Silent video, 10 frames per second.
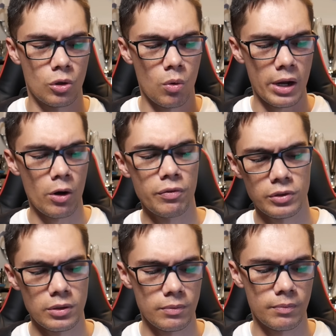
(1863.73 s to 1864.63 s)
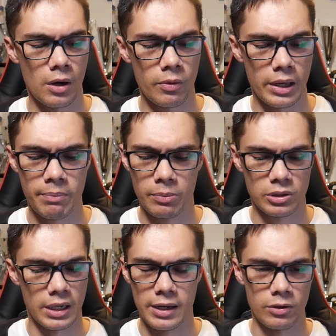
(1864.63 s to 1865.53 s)
quite often I'll get people
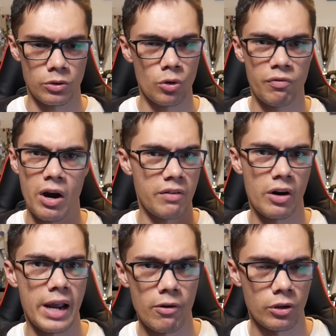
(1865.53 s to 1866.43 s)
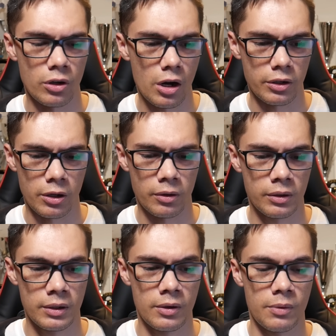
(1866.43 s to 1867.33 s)
saying, "You're very, very arrogant, aren't you?"
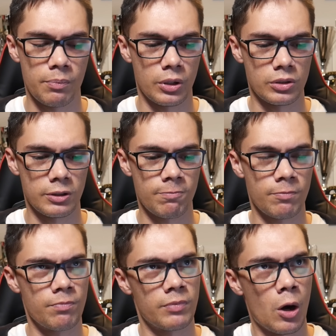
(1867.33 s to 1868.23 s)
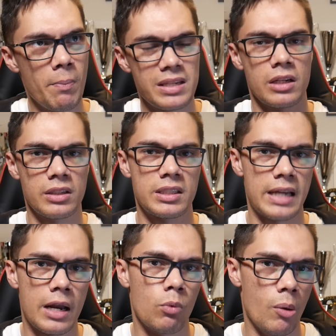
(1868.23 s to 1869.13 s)
Because they'll
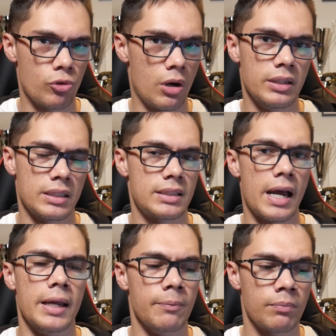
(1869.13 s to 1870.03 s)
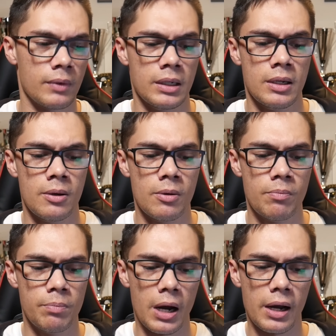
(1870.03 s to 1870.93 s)
misunderstand what I'm trying to say.
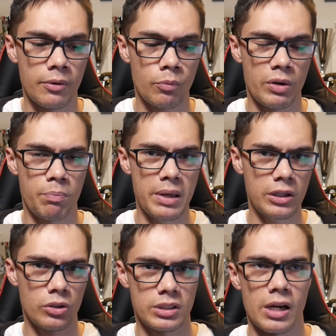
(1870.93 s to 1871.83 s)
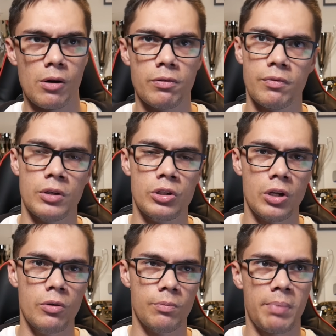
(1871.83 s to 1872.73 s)
But with being yourself, you
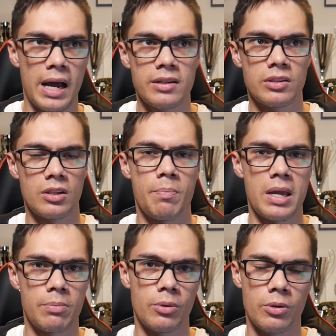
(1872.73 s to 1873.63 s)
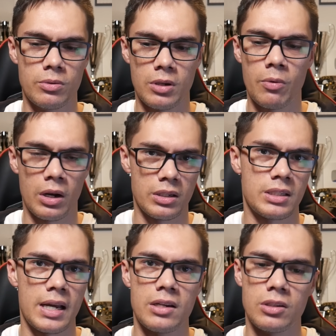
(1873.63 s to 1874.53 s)
don't pander to the people who don't
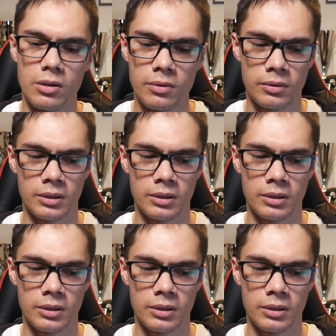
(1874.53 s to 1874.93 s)
understand you.